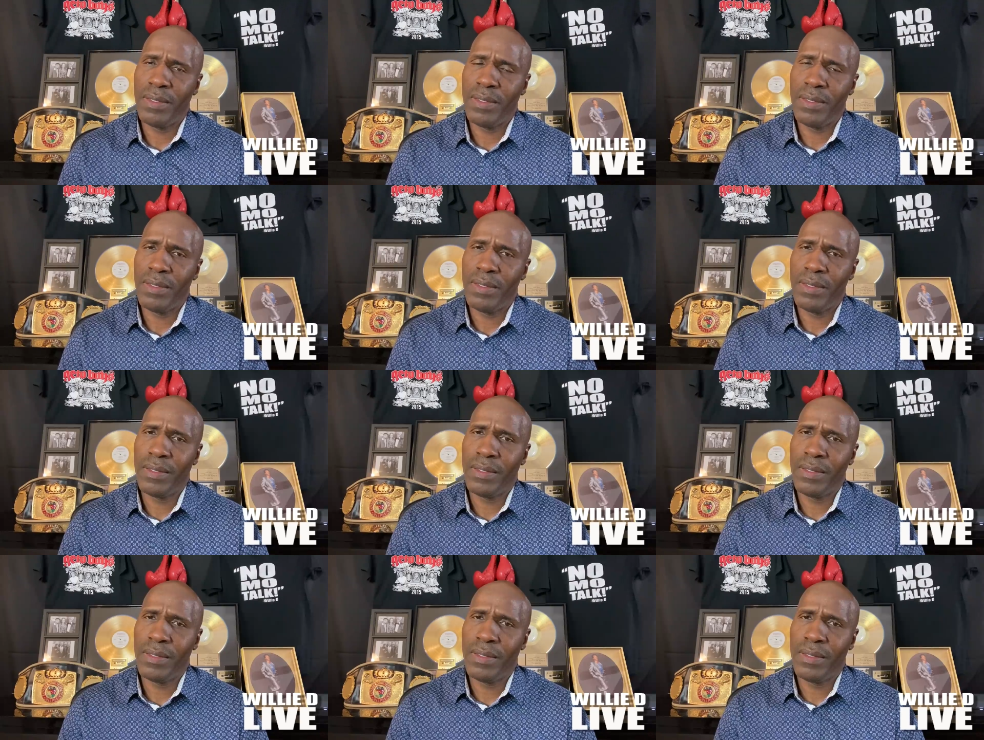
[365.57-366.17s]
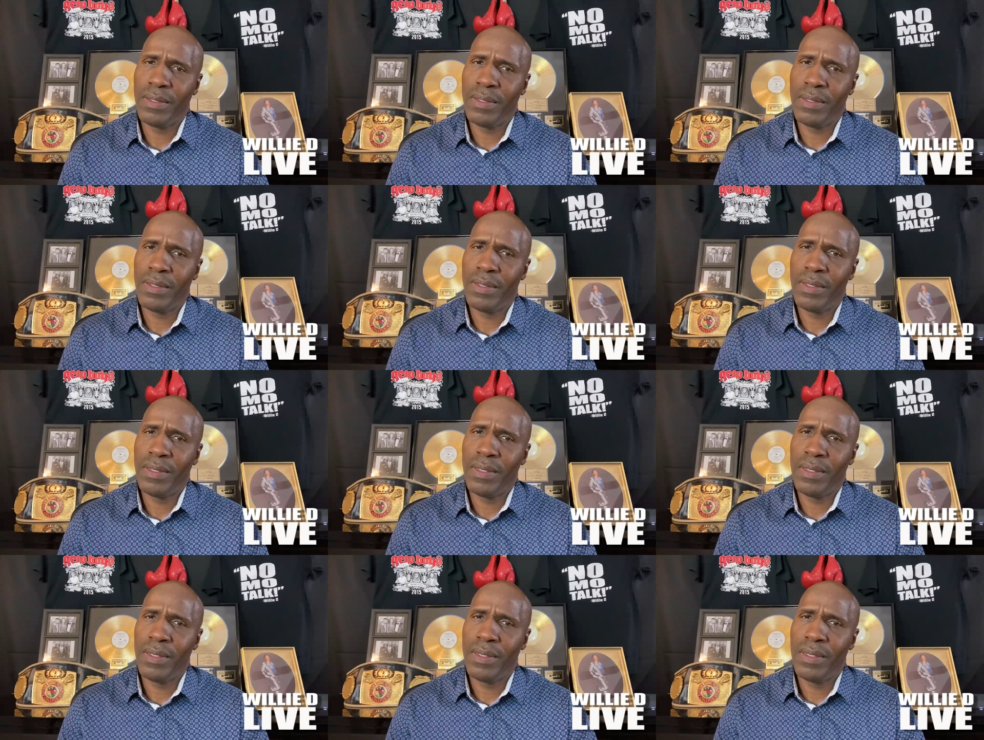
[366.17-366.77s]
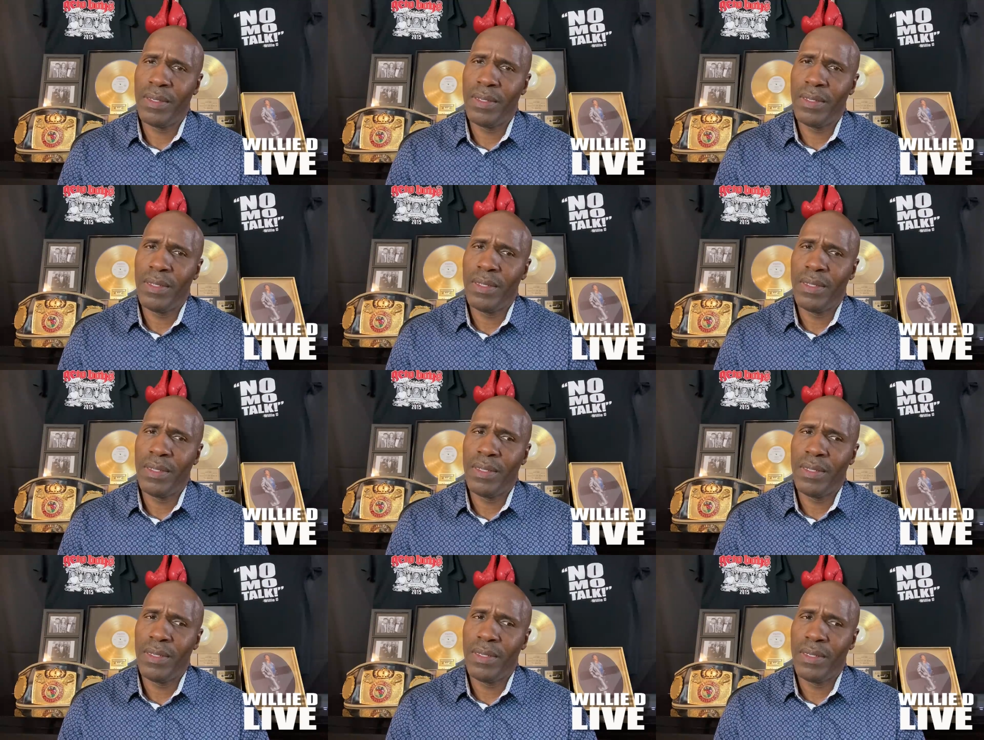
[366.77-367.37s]

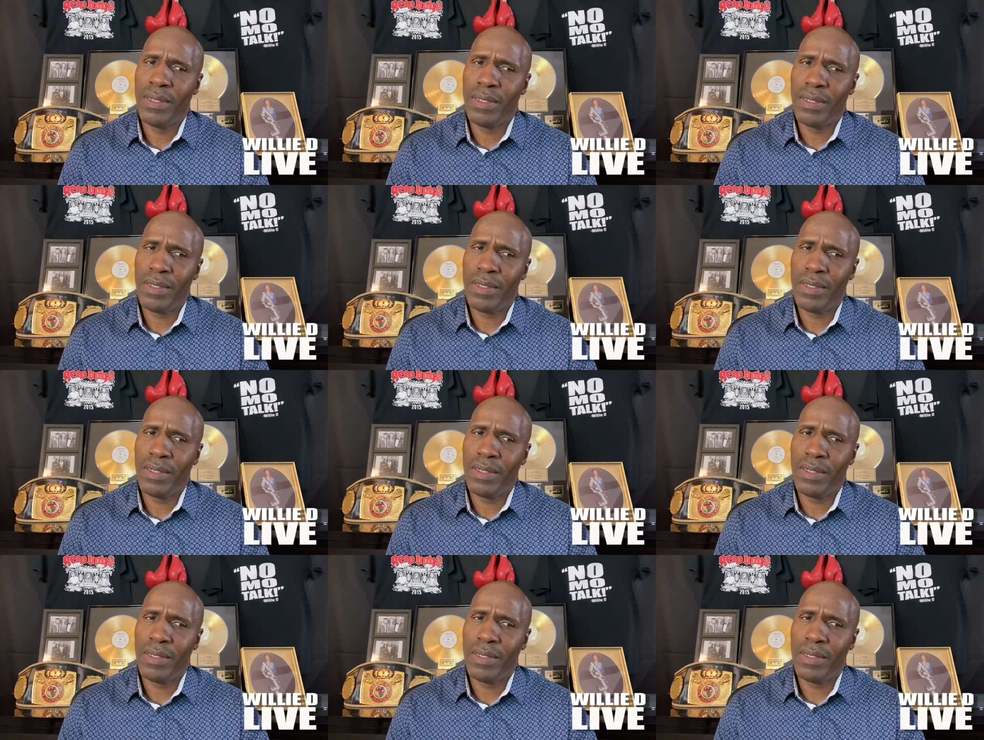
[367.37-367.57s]
(no one is talking)